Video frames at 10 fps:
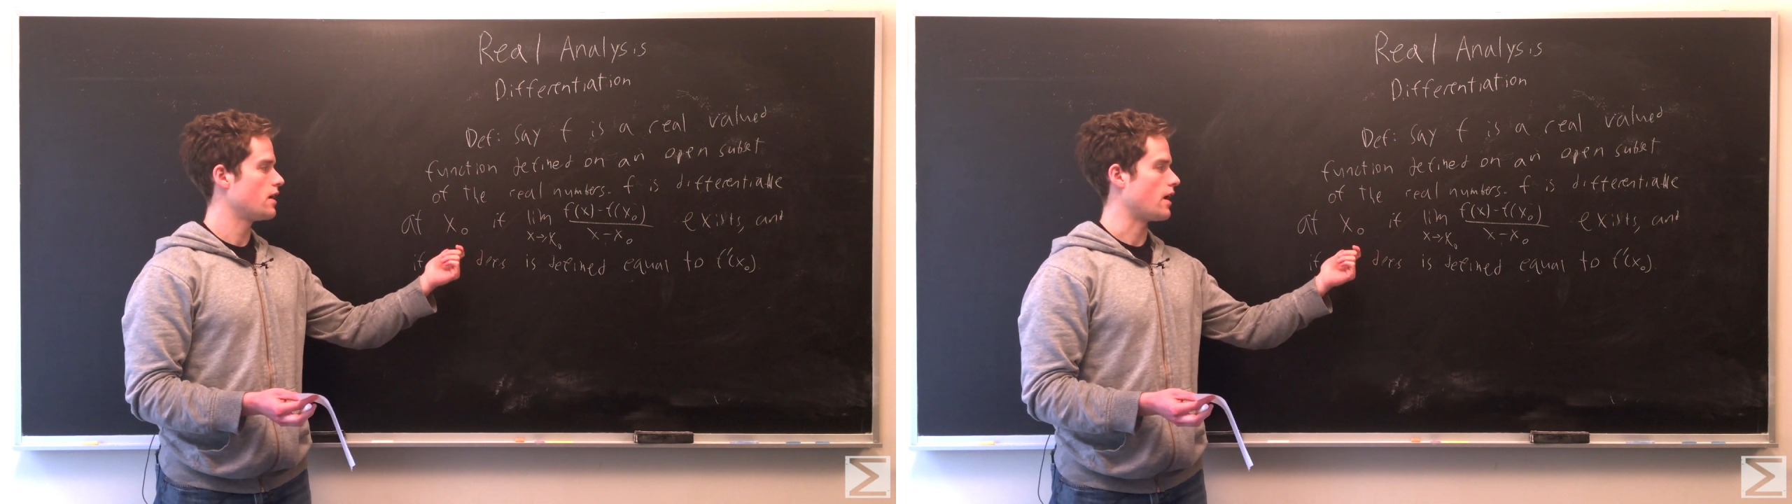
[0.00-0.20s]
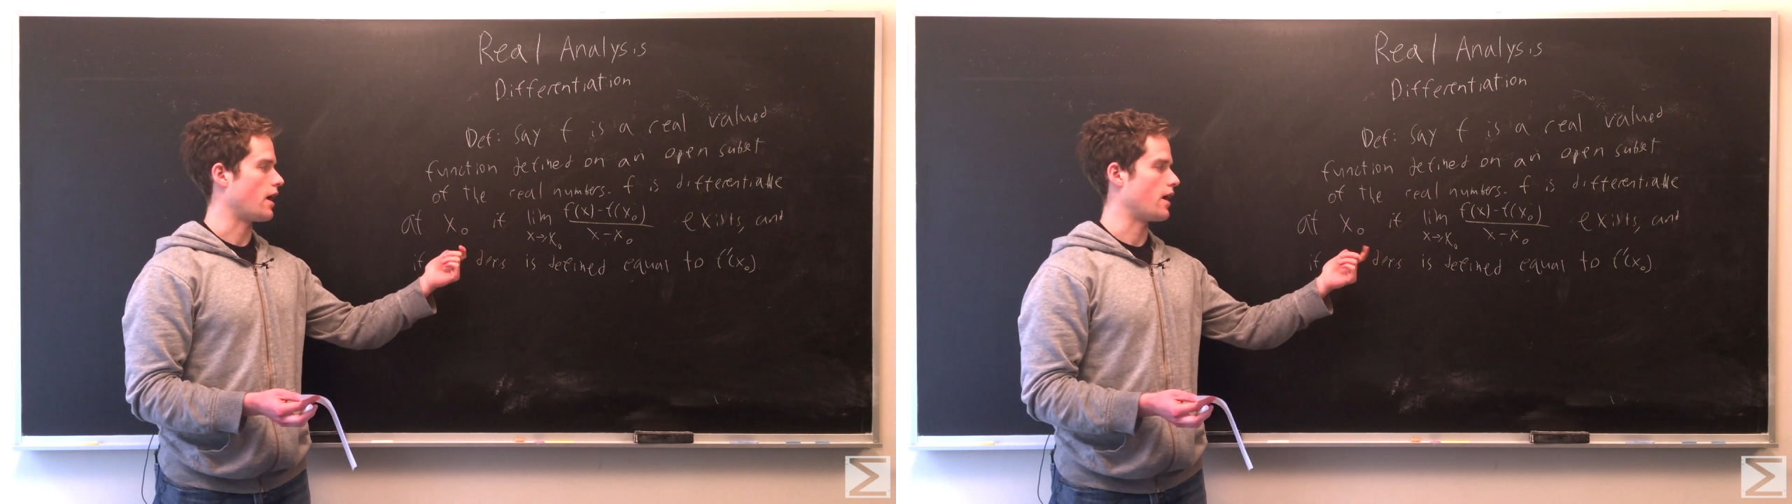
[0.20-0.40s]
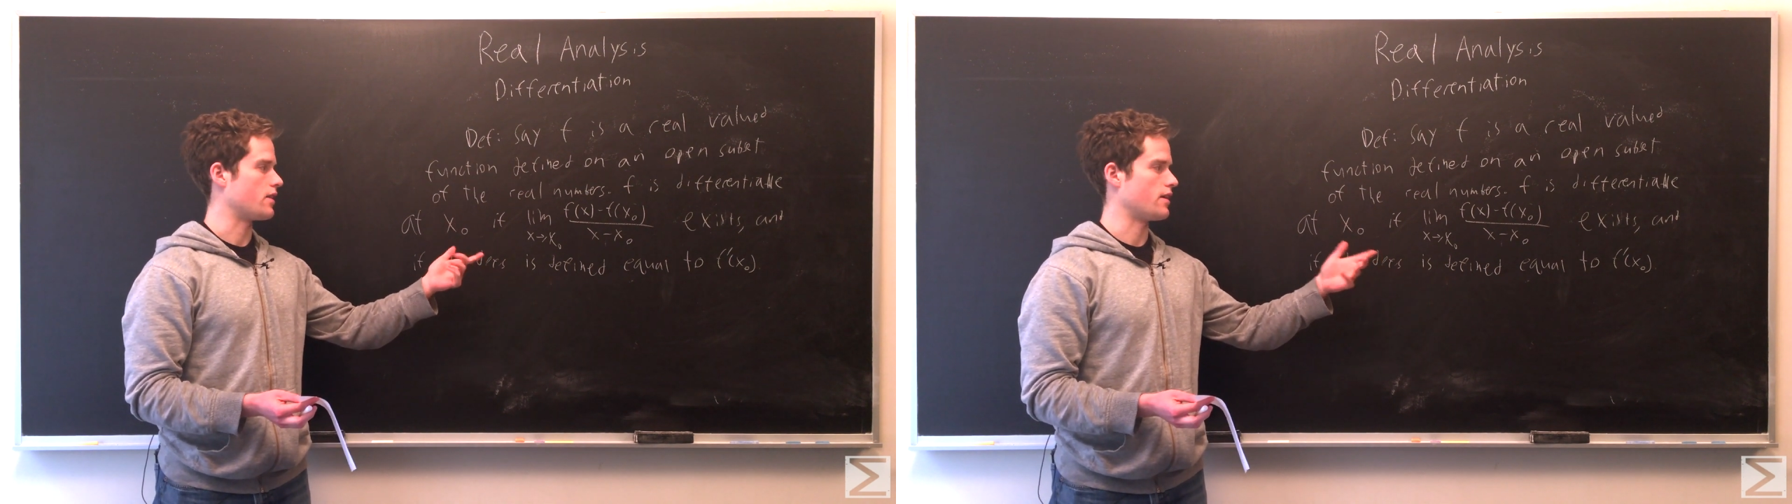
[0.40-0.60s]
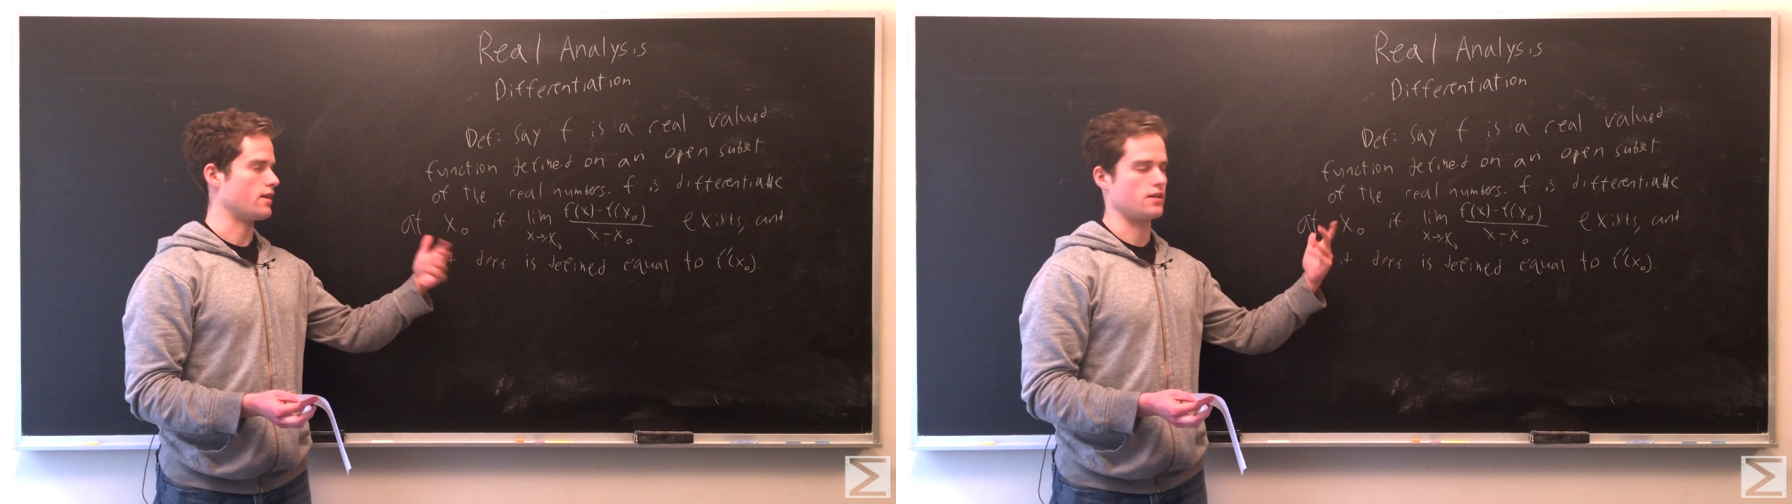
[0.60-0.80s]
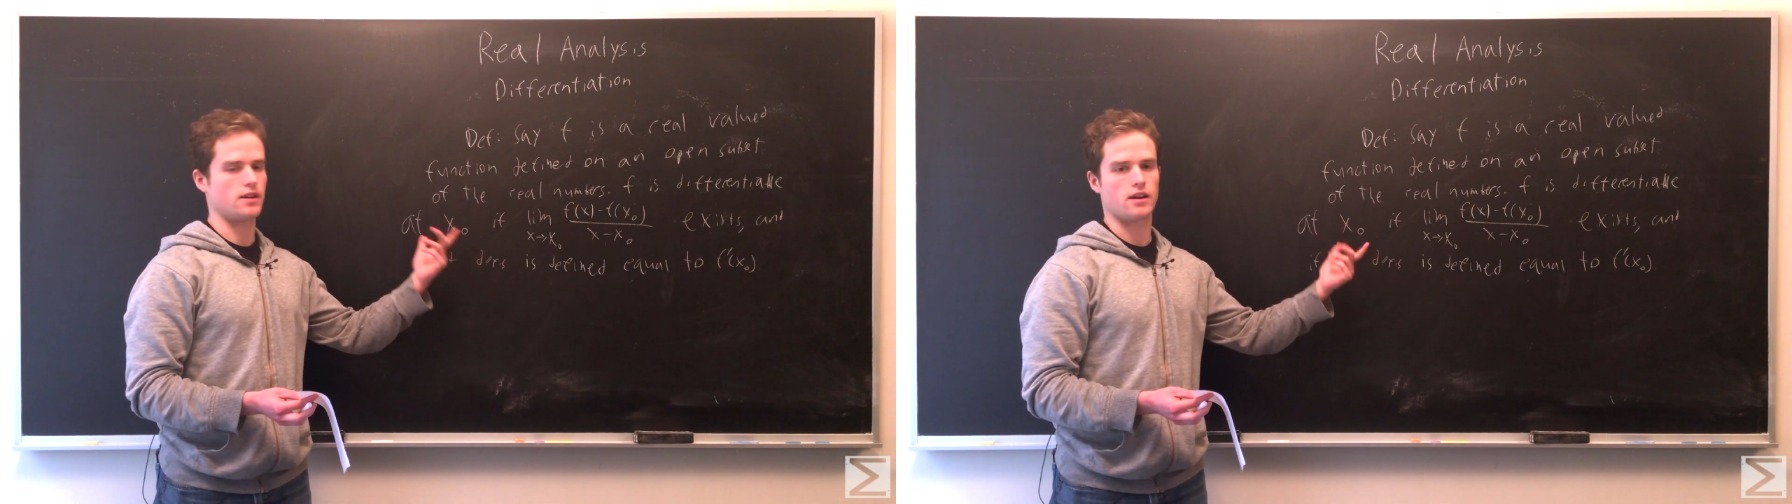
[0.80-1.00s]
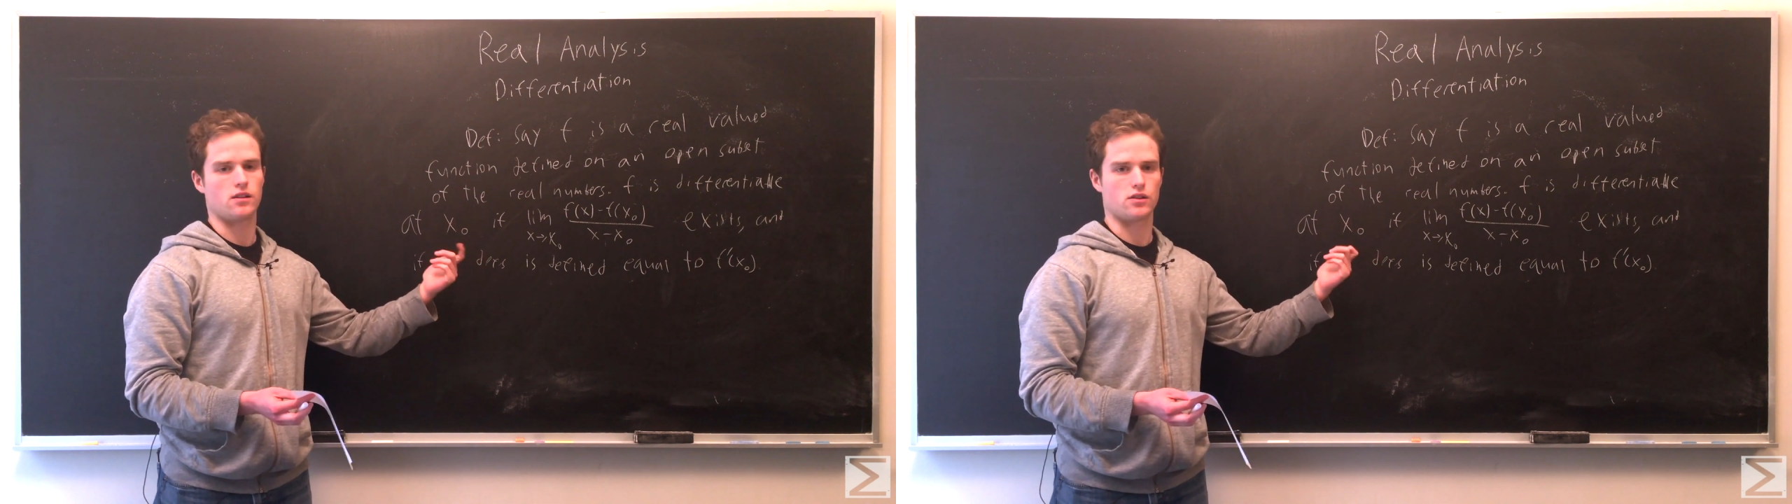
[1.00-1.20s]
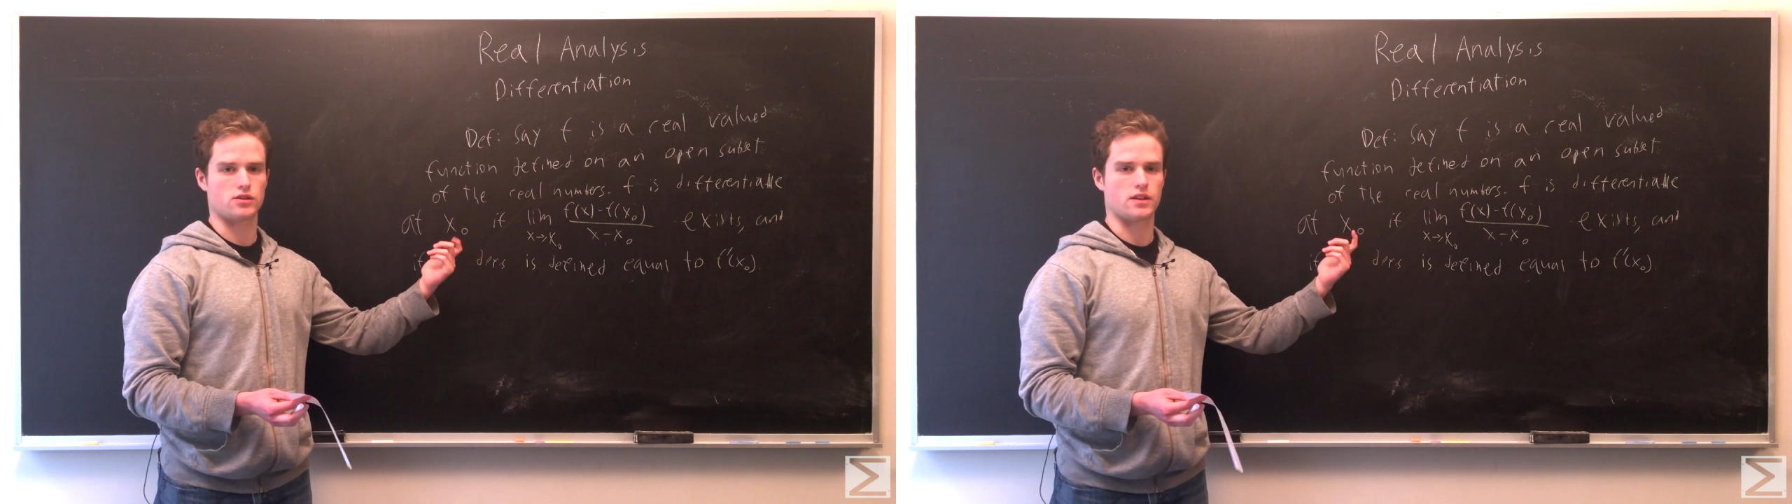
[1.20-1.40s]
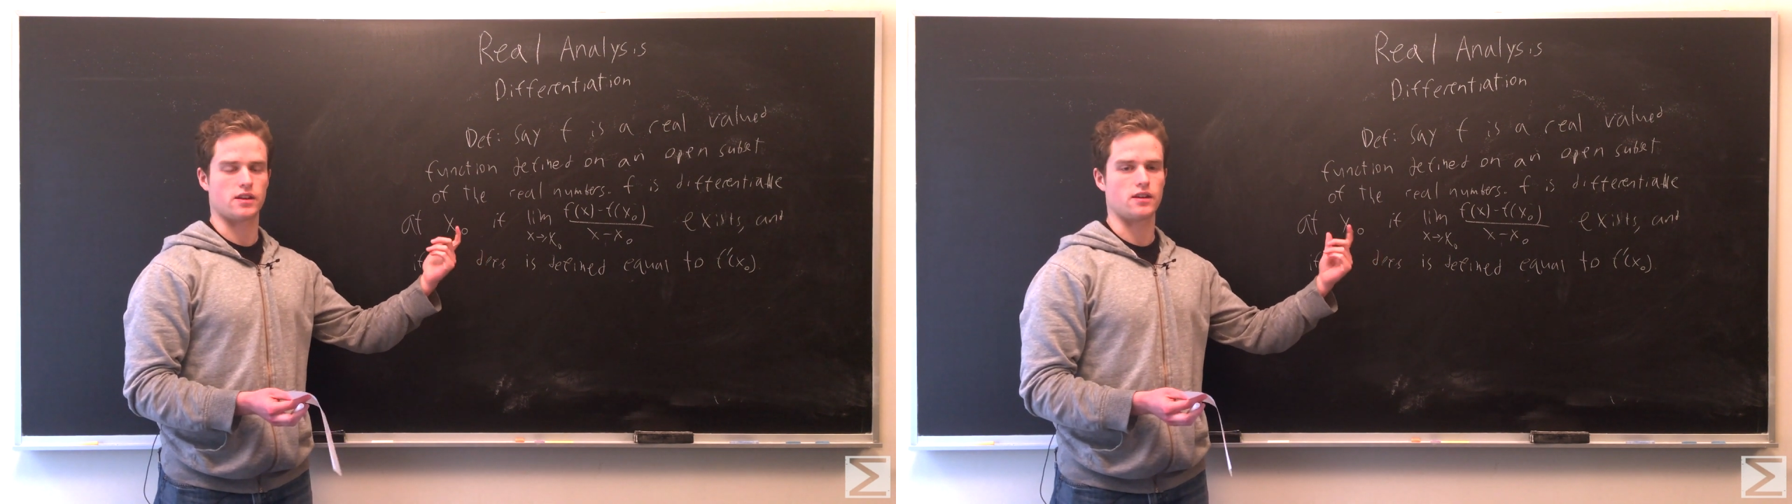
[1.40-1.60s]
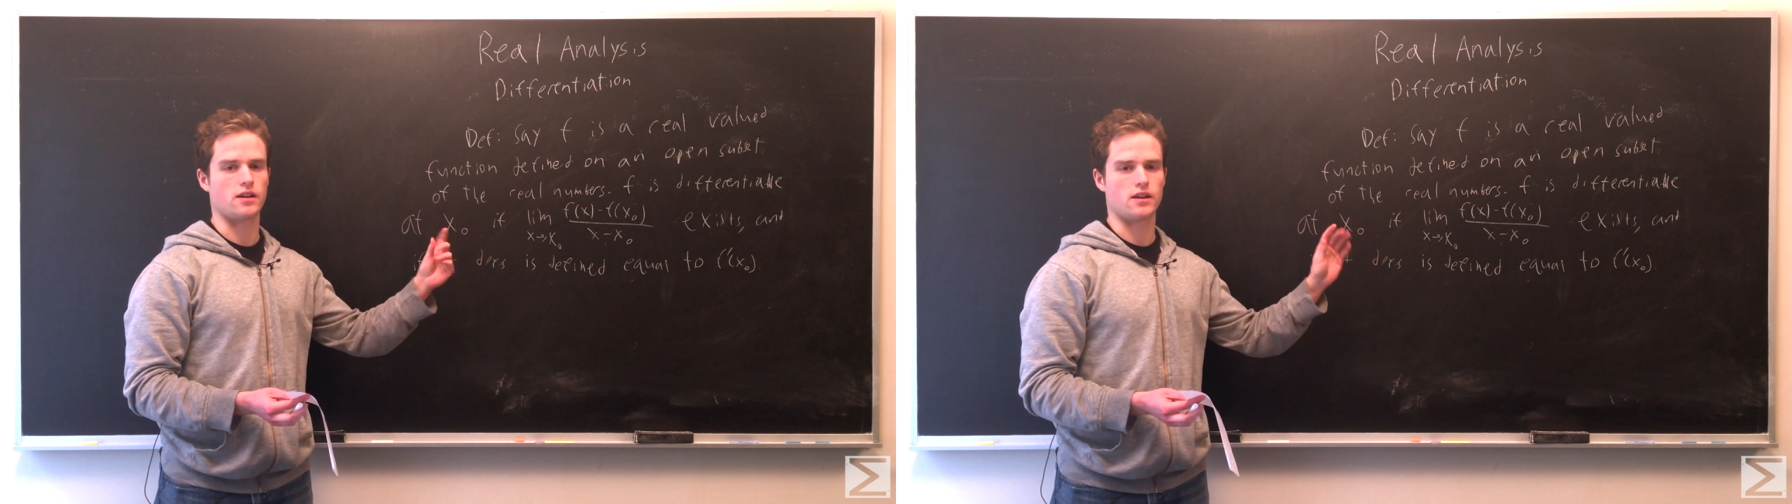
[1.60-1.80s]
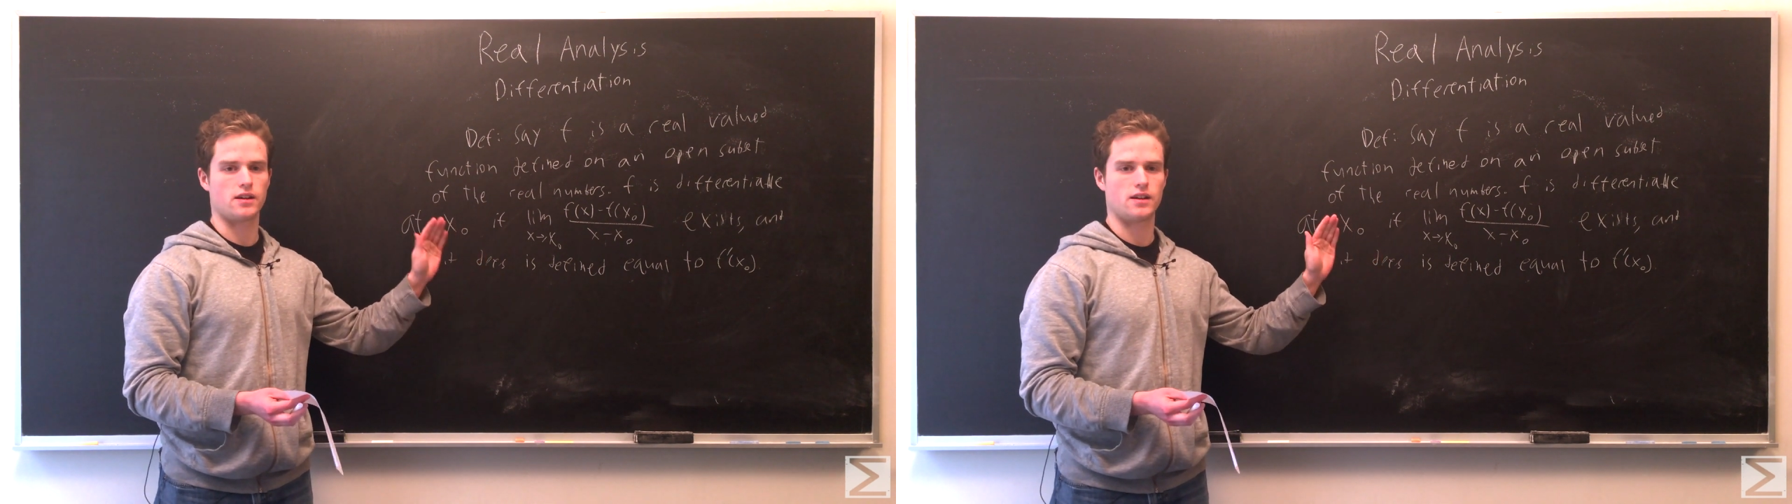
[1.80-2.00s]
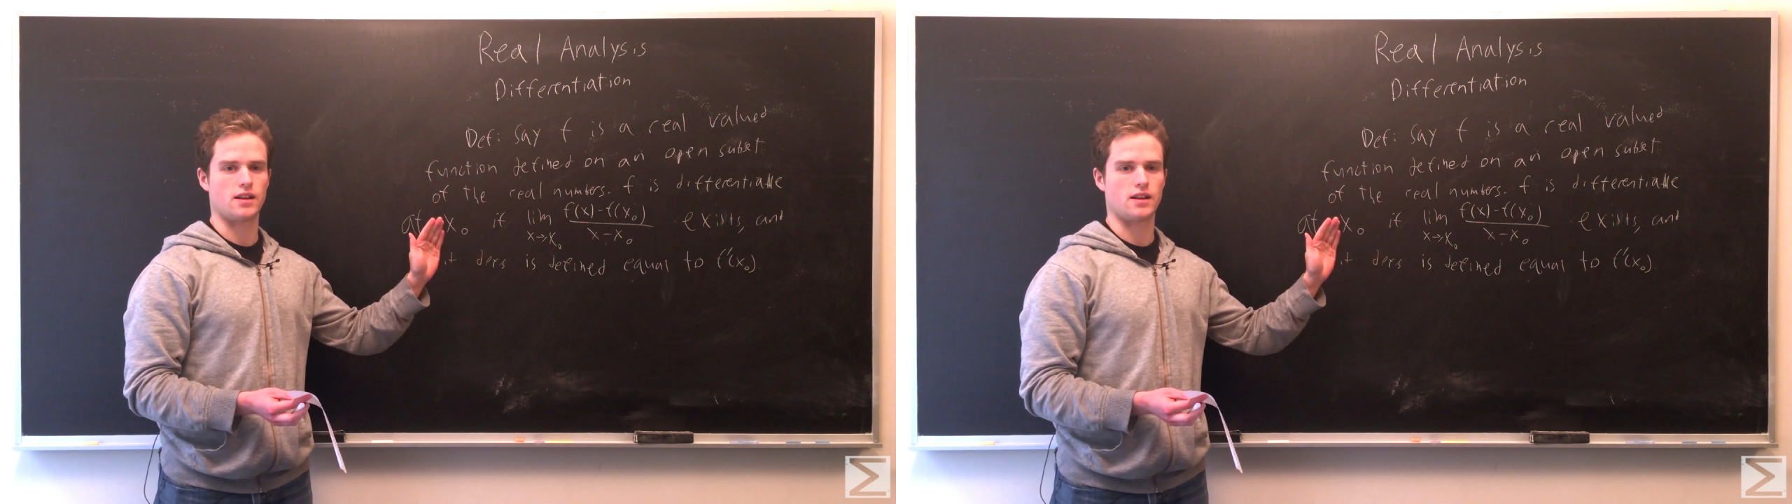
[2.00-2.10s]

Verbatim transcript: uh, then it kind of looks like a,